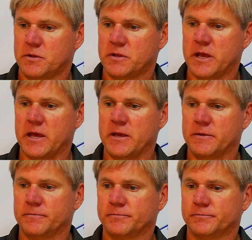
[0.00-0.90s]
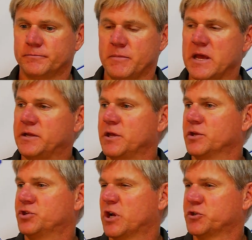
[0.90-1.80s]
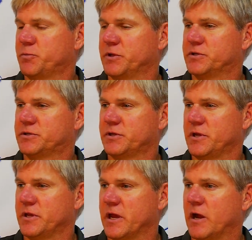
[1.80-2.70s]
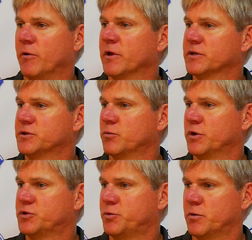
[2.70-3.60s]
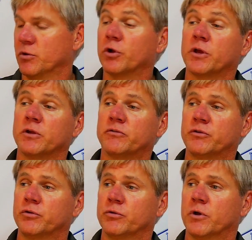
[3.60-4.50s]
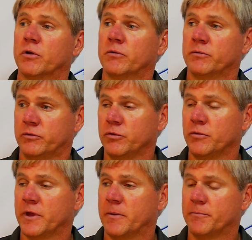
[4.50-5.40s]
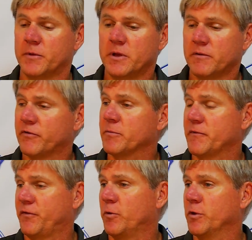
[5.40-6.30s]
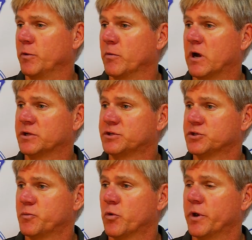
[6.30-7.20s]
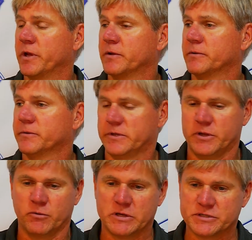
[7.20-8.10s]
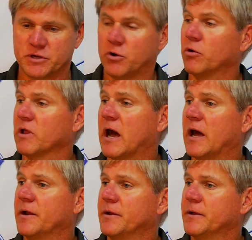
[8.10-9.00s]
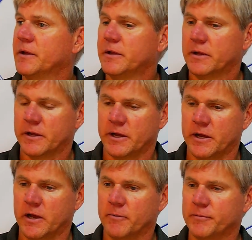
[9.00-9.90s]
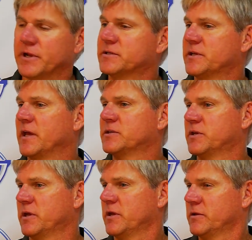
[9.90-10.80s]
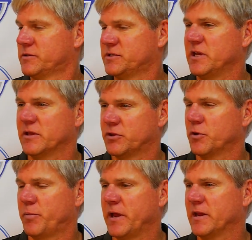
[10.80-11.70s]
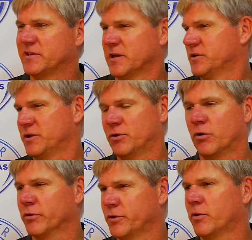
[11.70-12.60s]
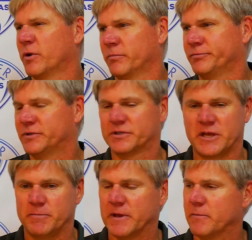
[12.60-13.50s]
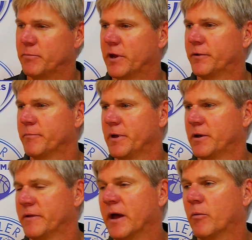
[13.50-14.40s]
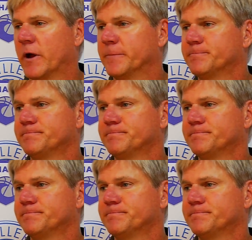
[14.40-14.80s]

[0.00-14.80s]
they made the adjustments in the areas in which we were looking to do them from the film that we watched this morning, and it wasn't a whole lot. But it's nice to see that they're paying attention. They'll just keep getting better and better that way.